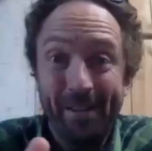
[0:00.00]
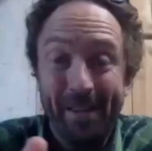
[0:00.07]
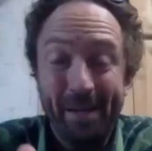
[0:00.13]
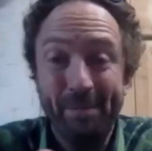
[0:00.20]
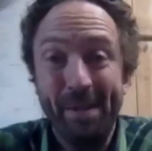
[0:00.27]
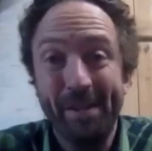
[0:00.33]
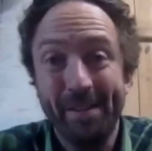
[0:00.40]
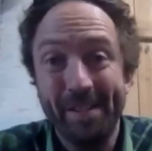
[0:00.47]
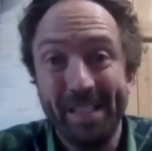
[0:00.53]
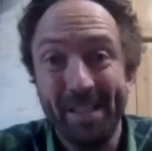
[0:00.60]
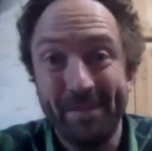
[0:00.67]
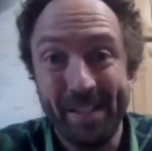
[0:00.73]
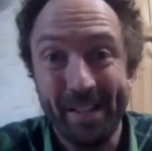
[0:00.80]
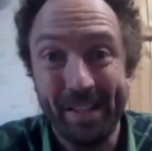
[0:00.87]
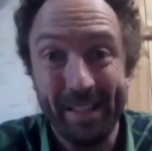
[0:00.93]
it'd be nice to
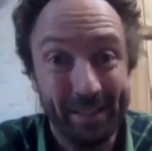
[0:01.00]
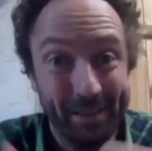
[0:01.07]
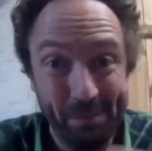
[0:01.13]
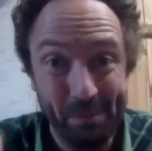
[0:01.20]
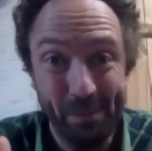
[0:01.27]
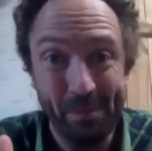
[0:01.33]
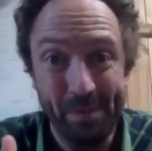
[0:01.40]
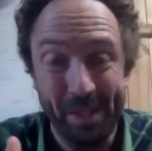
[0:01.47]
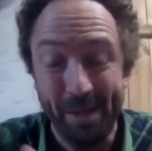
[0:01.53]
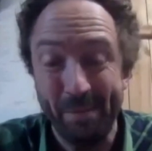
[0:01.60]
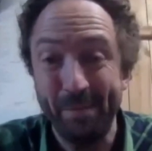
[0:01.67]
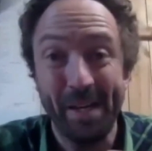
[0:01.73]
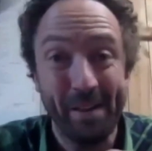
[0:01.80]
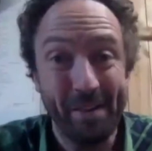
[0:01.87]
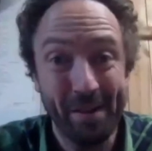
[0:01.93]
have something that's,
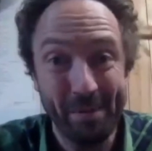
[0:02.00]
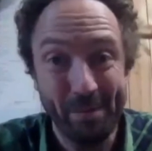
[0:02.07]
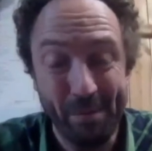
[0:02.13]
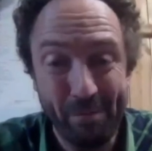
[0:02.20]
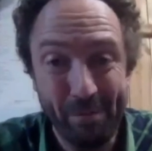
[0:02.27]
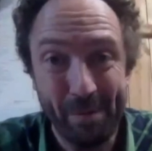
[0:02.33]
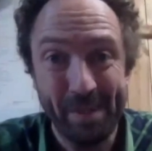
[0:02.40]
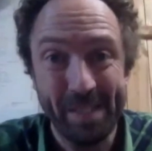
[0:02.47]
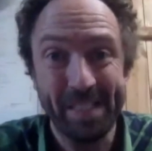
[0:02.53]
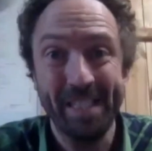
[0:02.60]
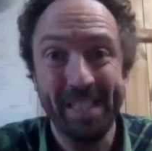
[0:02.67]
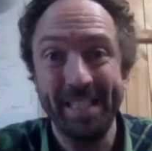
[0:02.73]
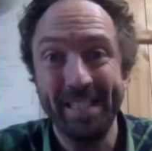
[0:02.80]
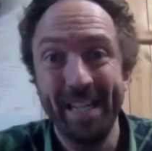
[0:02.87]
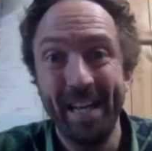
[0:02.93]
better thermal
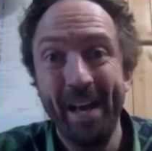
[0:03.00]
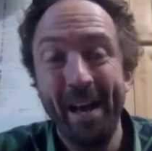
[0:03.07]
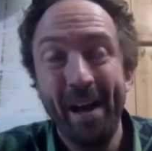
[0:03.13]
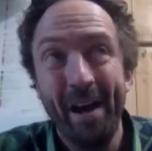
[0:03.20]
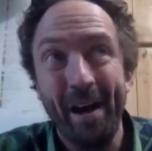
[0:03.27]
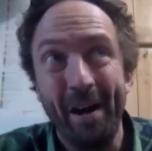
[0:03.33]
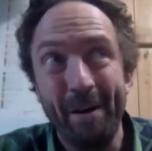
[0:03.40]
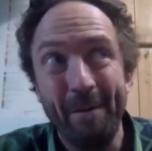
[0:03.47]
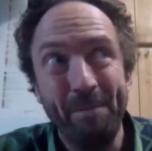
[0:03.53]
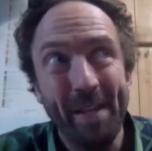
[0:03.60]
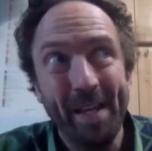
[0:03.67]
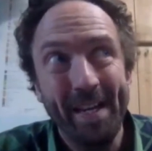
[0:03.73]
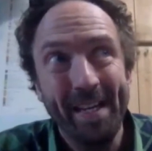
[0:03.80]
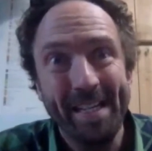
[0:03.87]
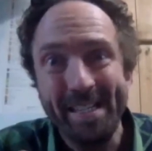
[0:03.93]
properties.
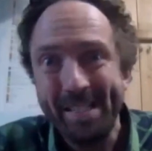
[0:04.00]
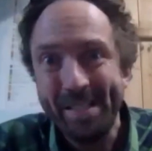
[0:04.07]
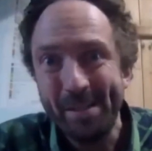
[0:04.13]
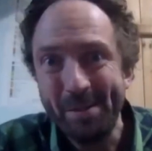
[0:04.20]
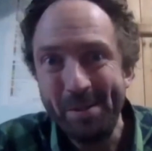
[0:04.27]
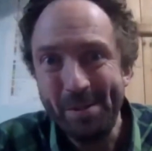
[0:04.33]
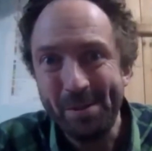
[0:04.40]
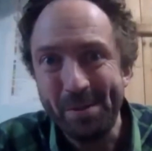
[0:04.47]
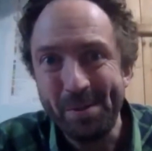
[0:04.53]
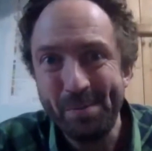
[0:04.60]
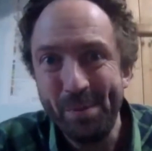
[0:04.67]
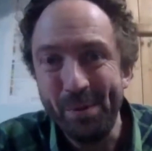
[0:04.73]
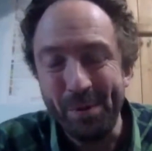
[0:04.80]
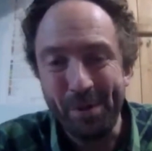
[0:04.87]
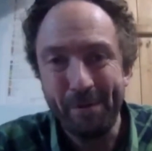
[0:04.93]
It's an unusual
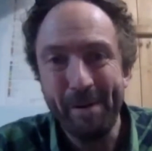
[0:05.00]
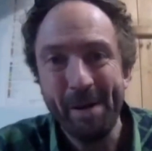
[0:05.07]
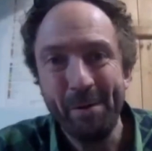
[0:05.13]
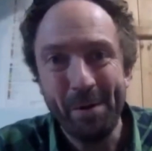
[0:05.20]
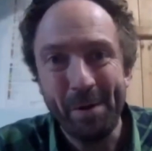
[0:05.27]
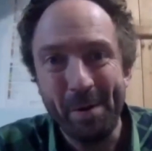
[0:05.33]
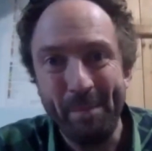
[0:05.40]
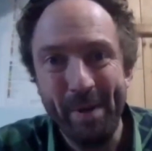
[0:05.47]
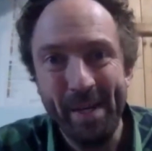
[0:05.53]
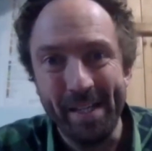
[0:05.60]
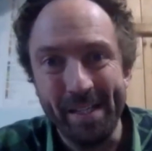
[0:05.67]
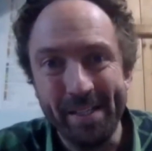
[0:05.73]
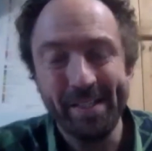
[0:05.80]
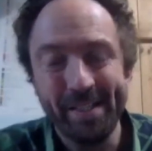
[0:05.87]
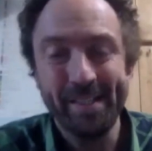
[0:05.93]
sport. You're out on a
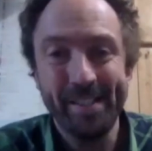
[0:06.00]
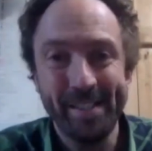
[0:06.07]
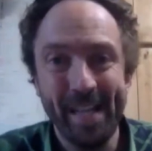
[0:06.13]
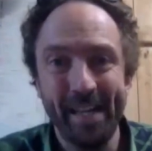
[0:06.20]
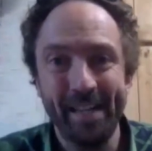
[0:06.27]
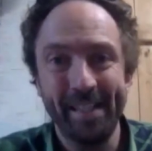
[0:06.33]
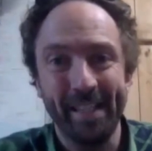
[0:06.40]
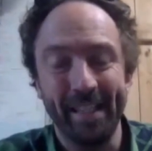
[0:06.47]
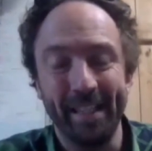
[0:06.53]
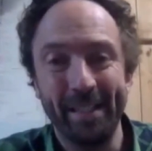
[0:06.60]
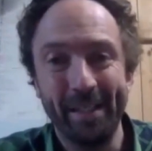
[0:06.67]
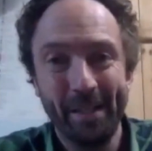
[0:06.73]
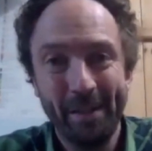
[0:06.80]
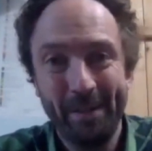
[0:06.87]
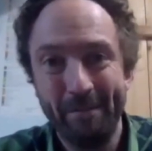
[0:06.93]
pitch, standing
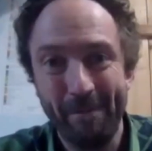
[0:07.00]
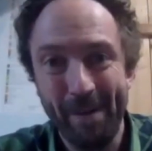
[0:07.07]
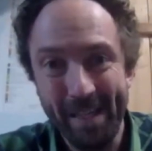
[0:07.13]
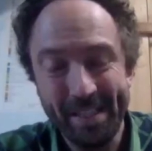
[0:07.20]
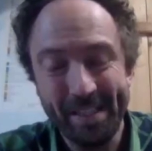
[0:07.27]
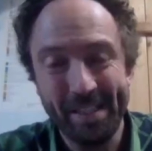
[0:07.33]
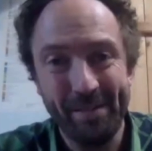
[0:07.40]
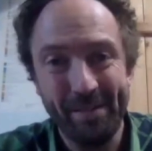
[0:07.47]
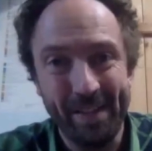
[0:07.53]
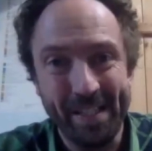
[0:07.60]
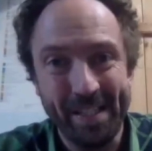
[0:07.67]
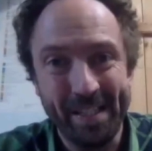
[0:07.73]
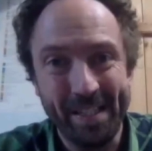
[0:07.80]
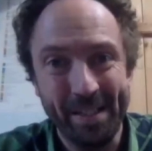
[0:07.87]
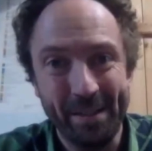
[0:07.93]
relatively
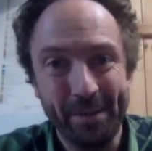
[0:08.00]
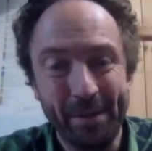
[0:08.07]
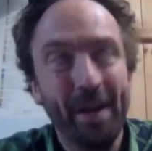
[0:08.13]
still,